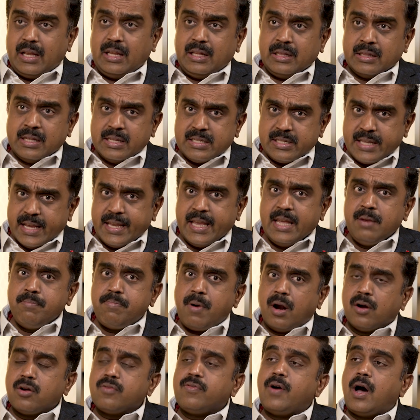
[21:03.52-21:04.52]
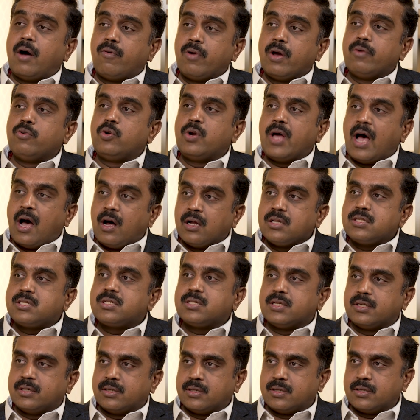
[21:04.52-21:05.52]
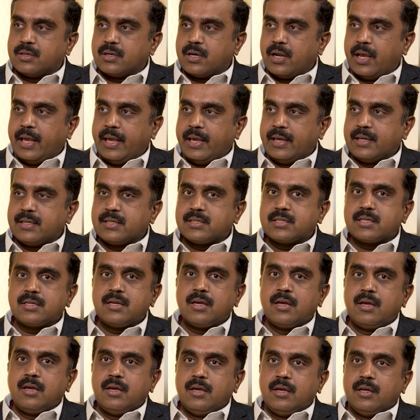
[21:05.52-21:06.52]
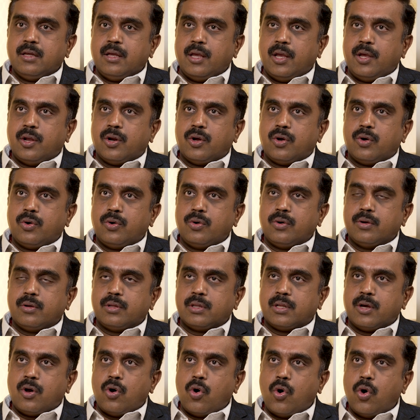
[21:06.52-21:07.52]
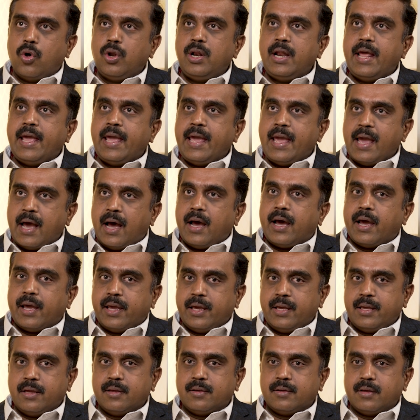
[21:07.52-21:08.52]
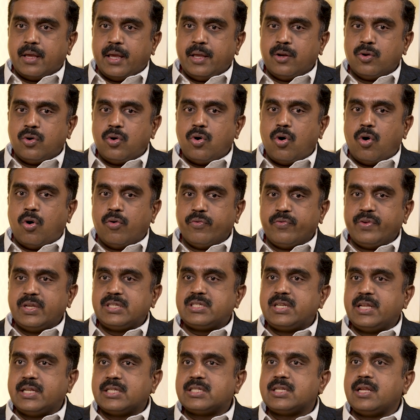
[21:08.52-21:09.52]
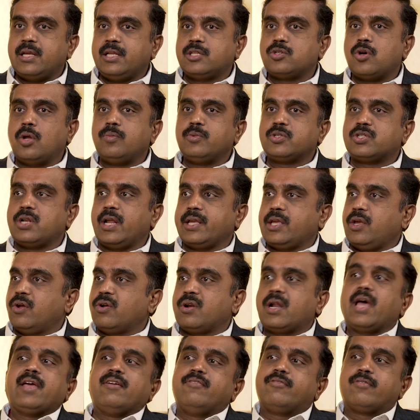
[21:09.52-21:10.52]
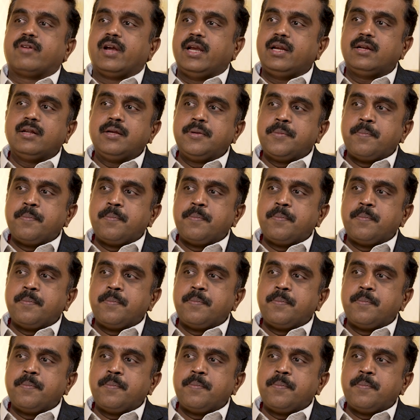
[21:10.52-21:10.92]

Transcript: The second part of how I would answer is, the whole AI, obviously it's almost like your knife, right?